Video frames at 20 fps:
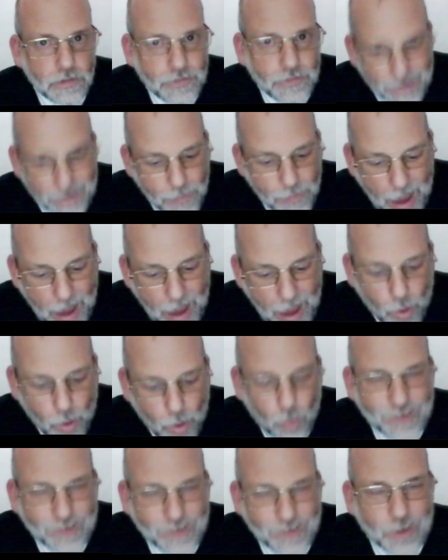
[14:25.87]
Their
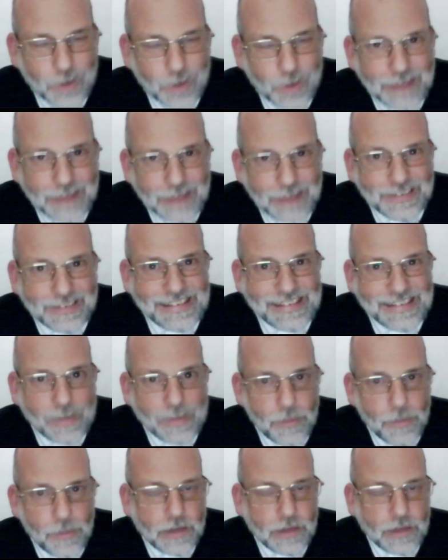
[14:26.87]
power was greatly
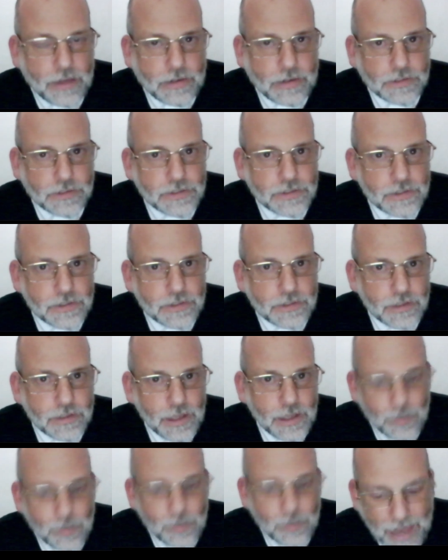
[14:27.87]
diminished
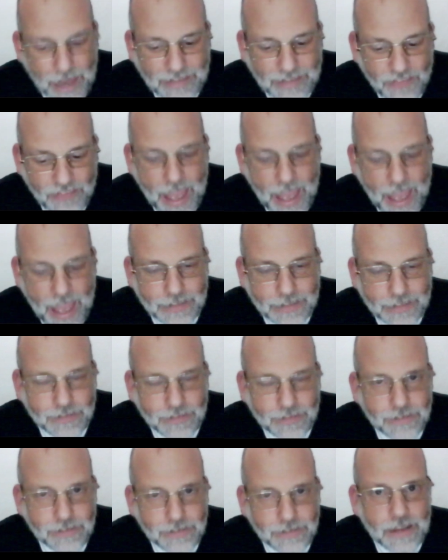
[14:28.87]
by the fact
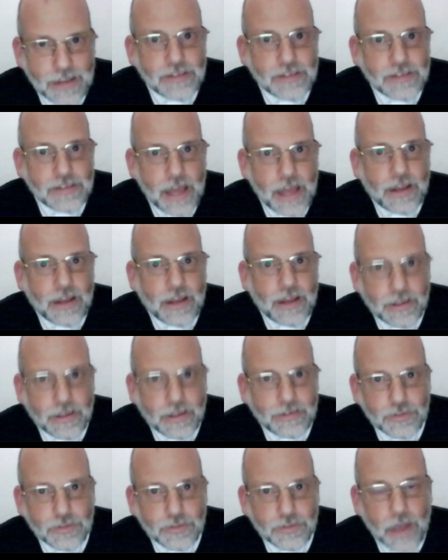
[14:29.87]
that this Ger
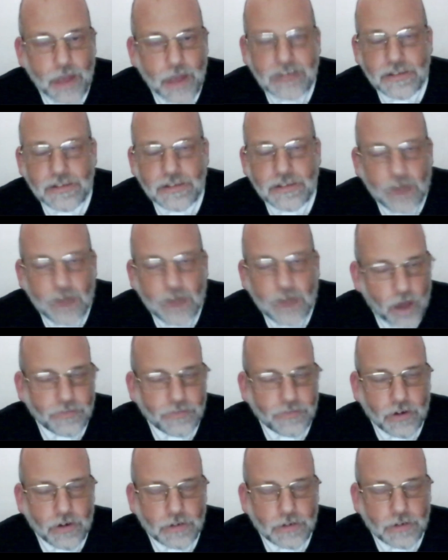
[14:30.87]
Tzedek, this righteous
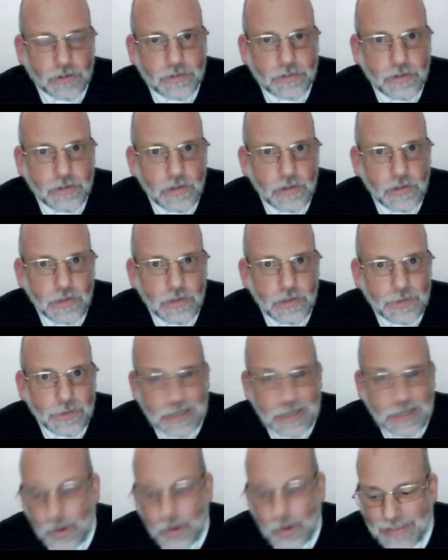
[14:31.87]
convert,
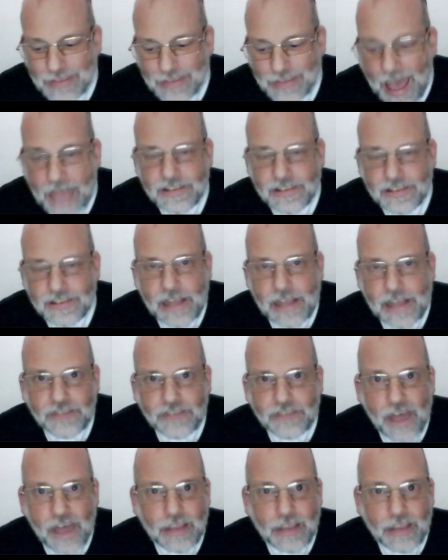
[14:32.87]
died
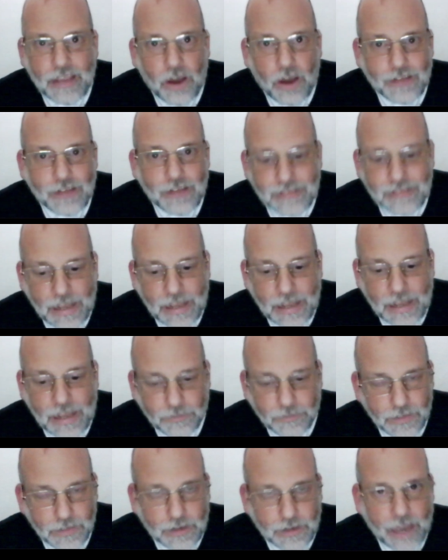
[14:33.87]
sanctifying God's name.
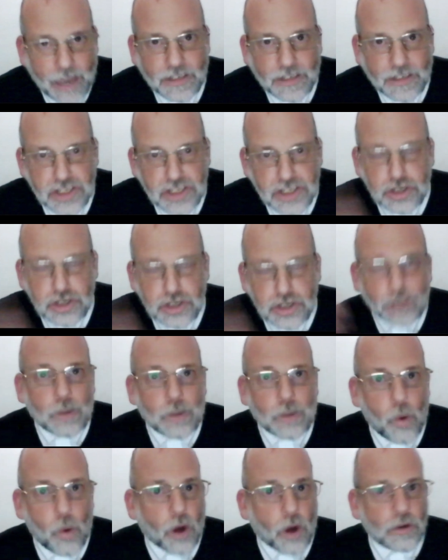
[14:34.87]
It shook
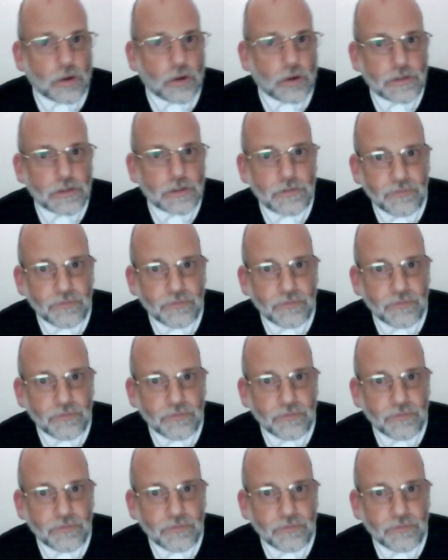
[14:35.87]
the world.